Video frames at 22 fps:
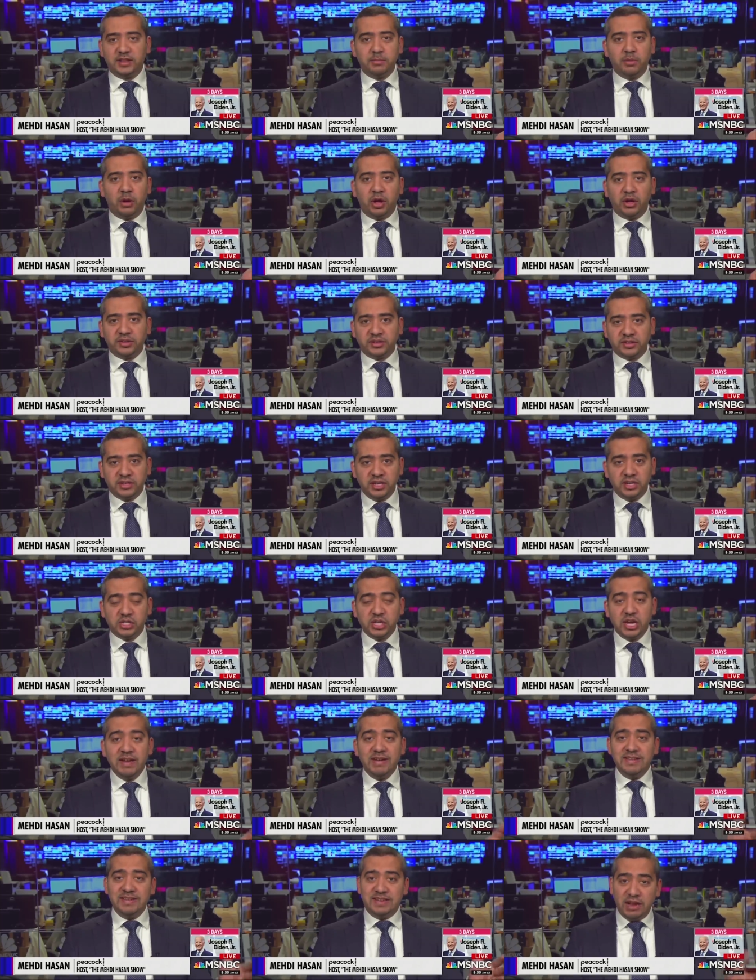them hostage,
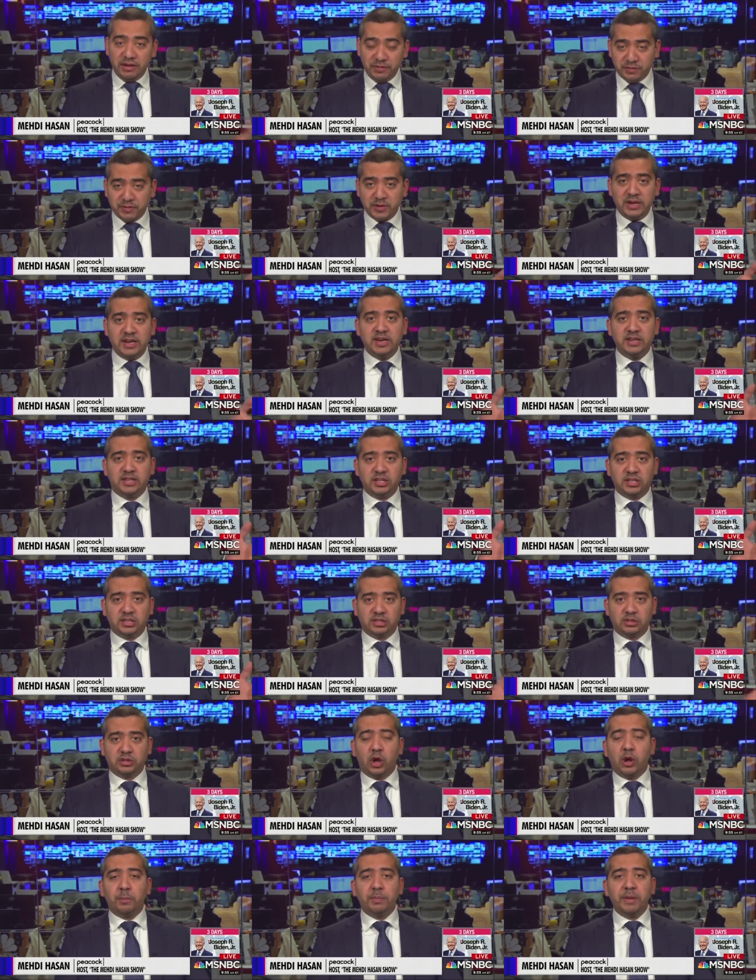definitely to
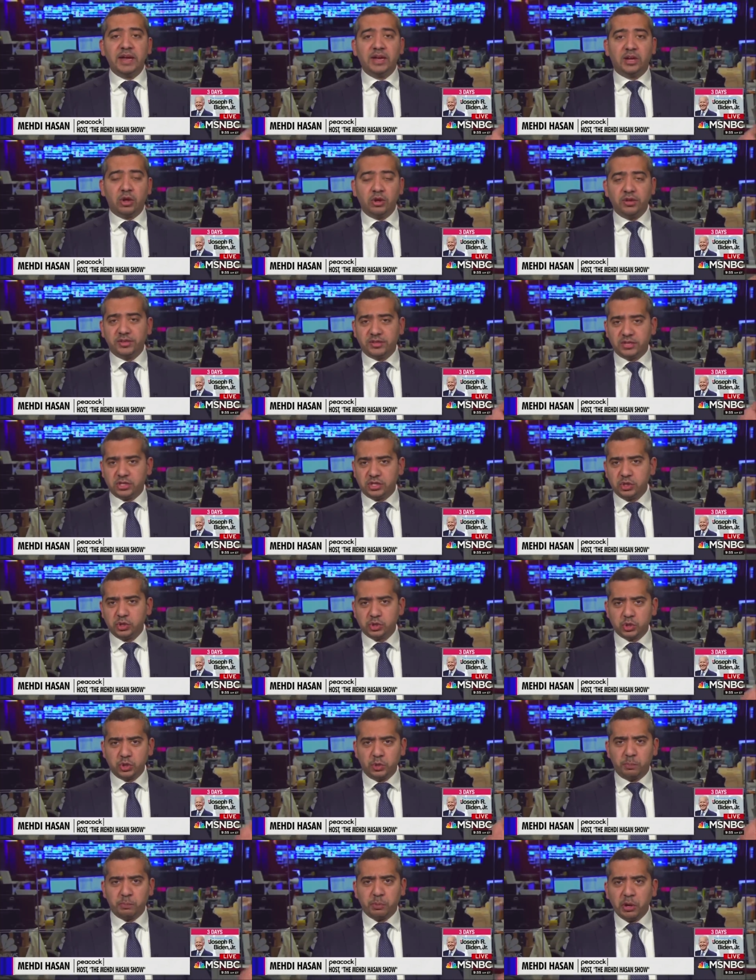stop a
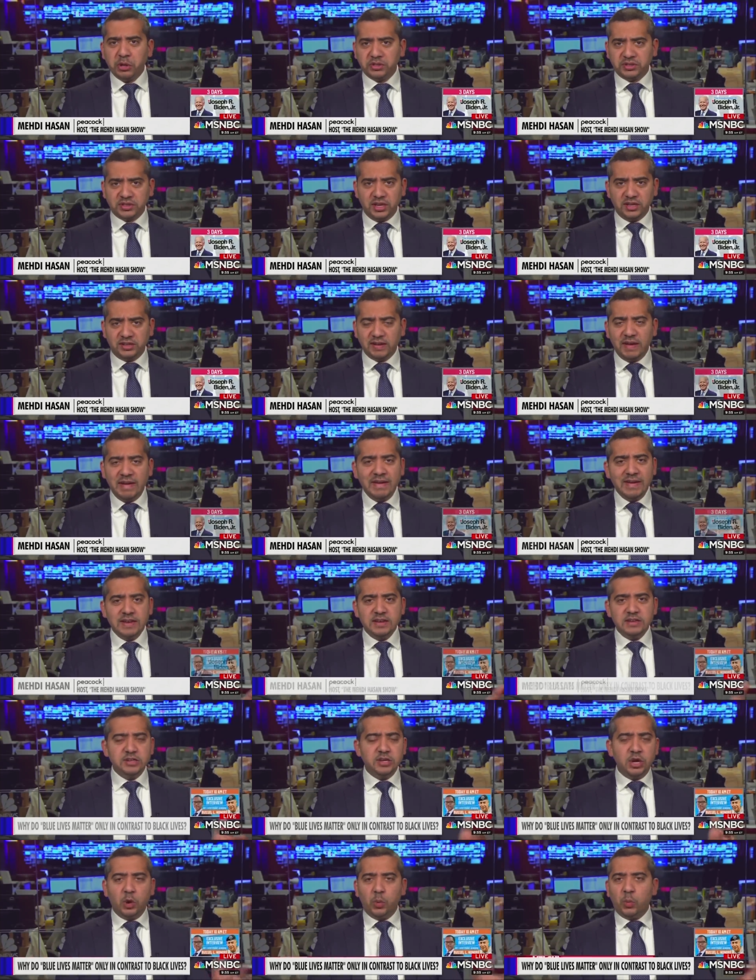constitutional process.
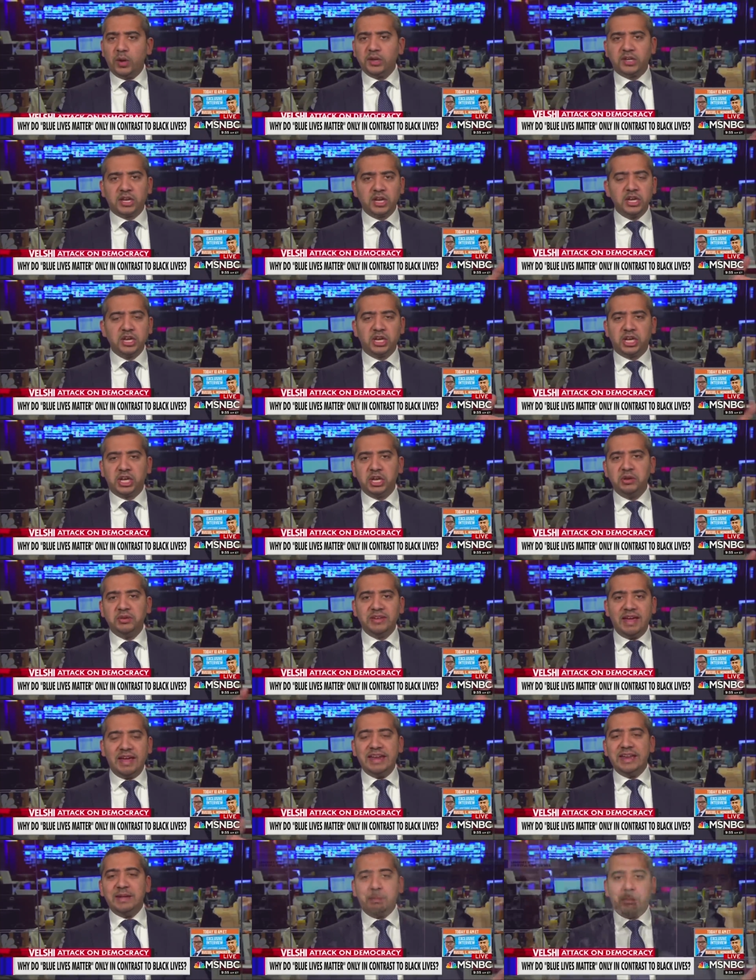No one can
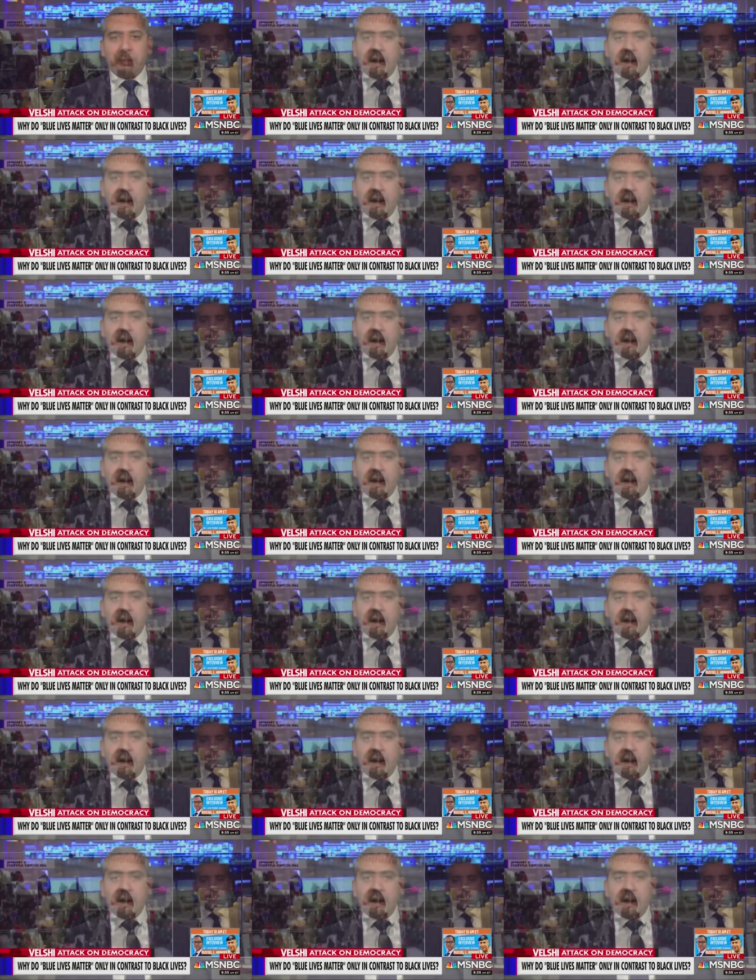accuse any